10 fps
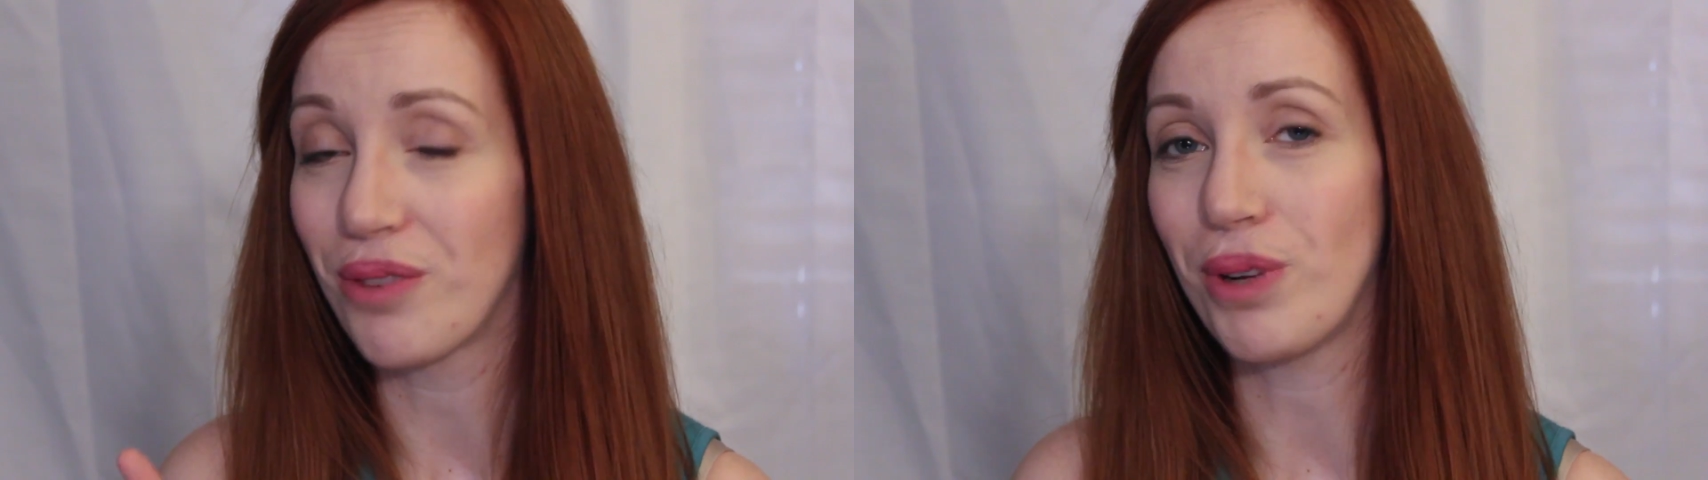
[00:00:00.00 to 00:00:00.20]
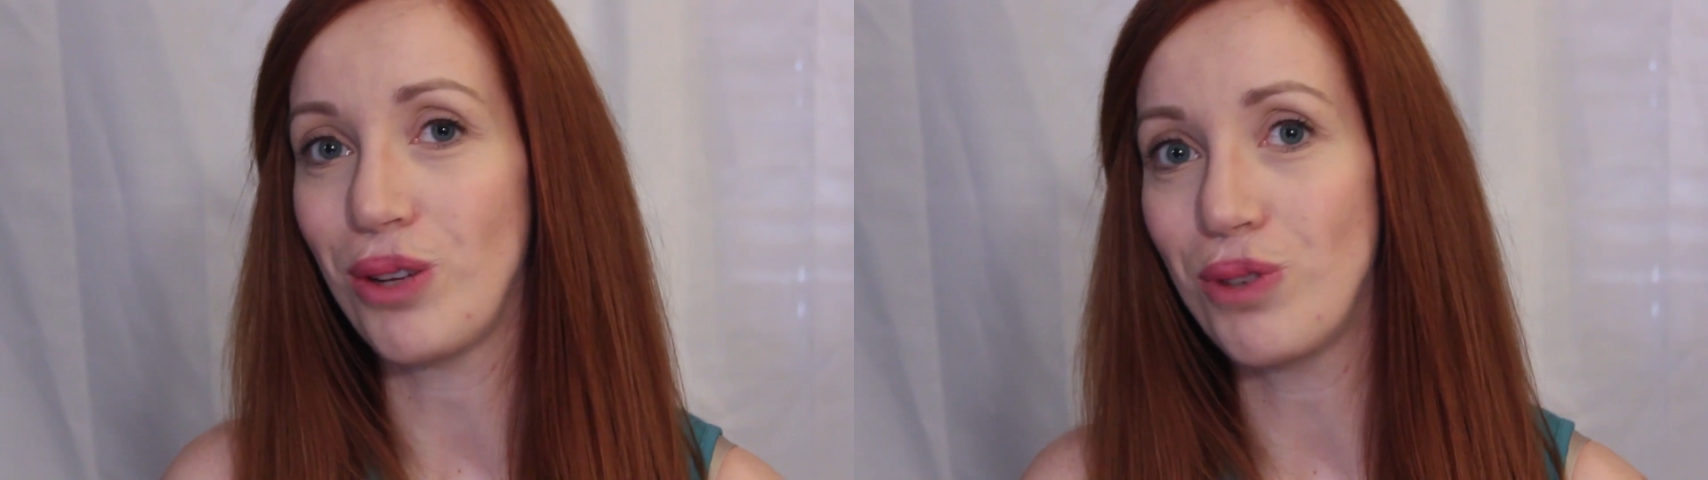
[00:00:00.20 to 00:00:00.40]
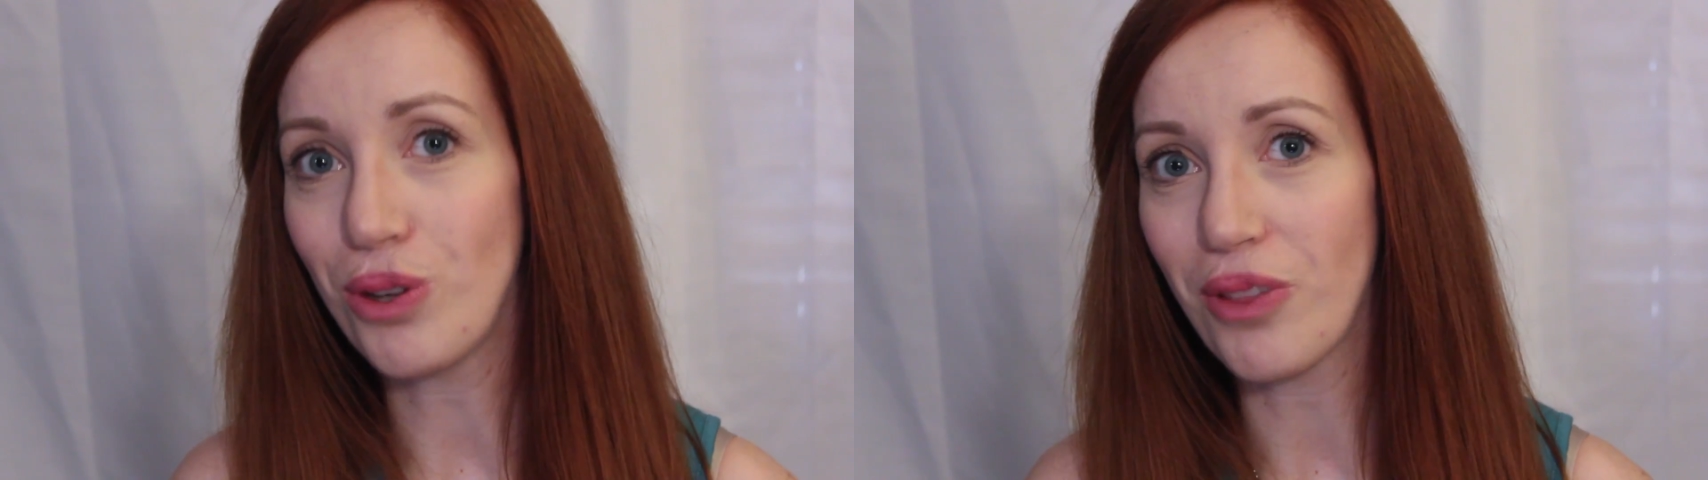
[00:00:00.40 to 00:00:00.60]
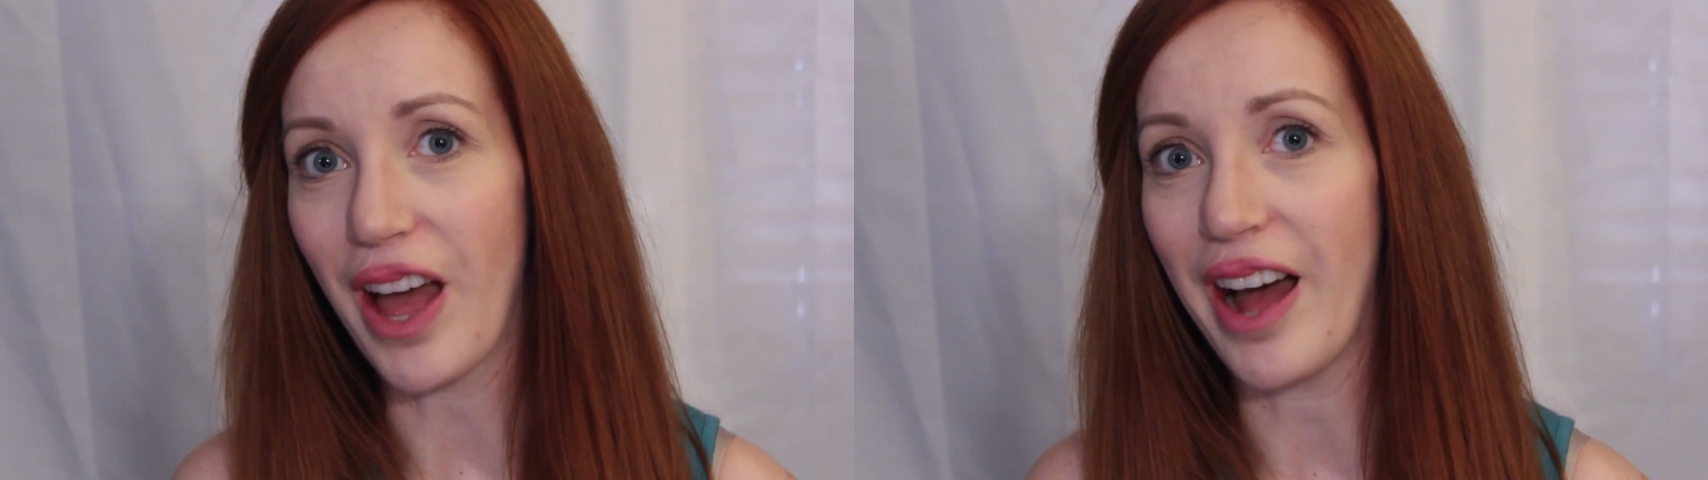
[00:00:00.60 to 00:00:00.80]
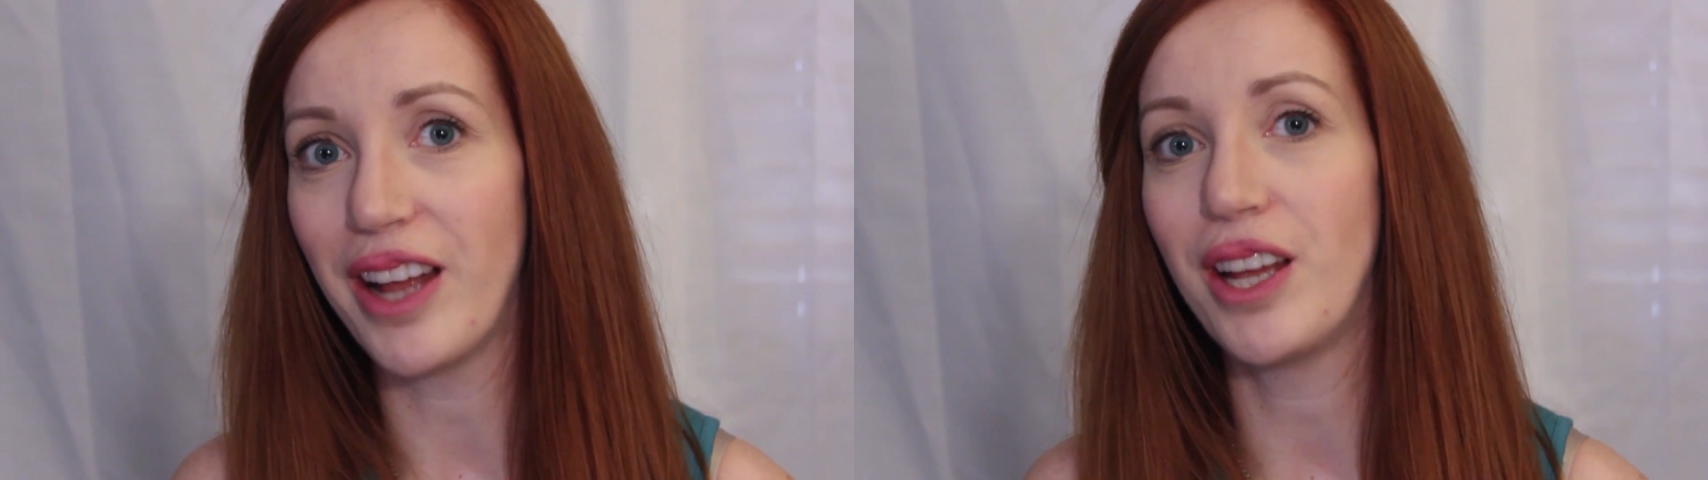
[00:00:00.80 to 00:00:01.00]
when you do
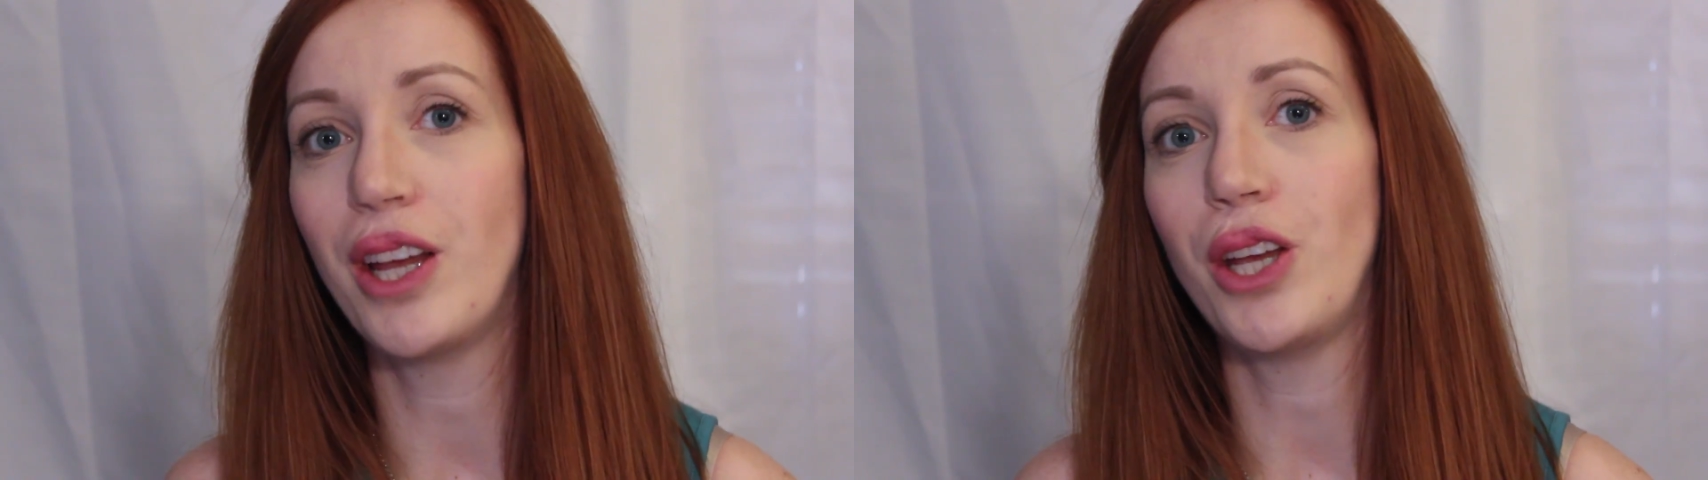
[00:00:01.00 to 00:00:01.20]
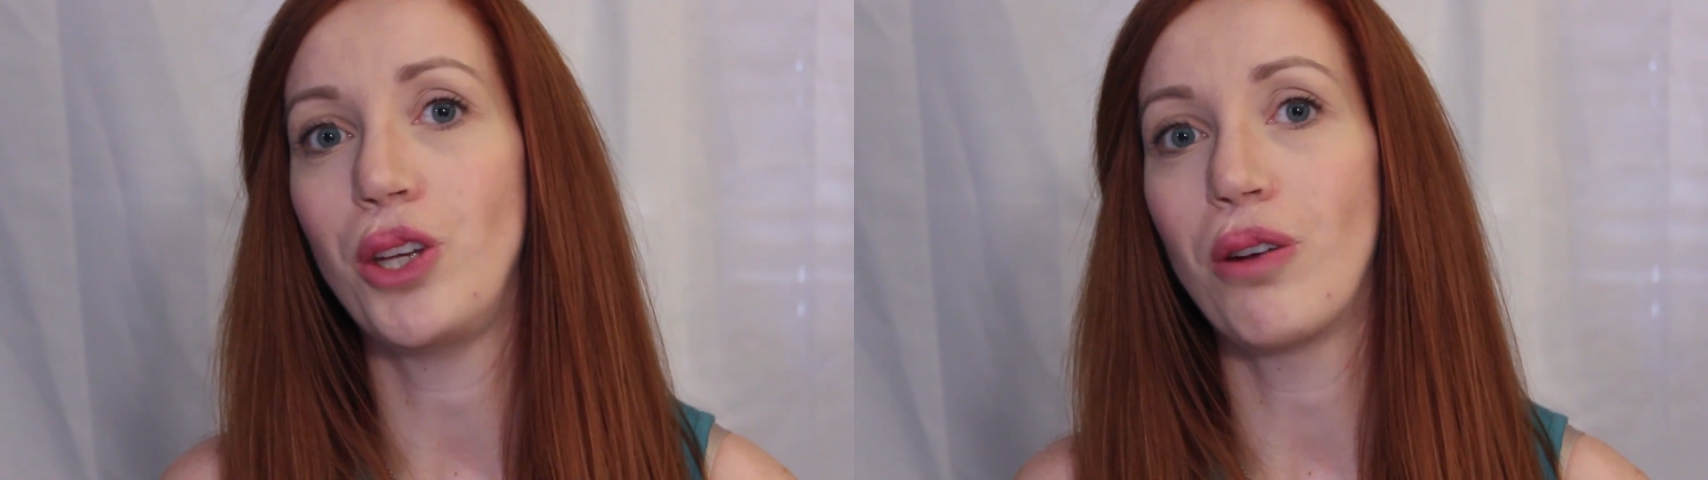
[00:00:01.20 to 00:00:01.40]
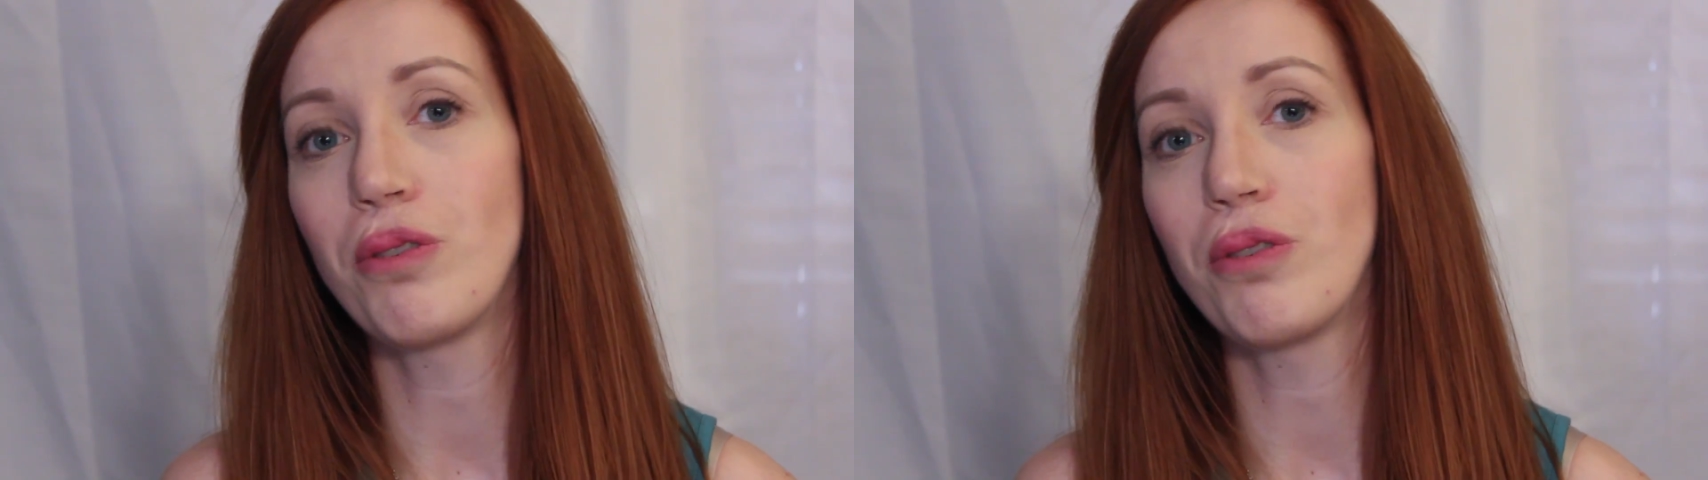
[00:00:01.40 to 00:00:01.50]
that, you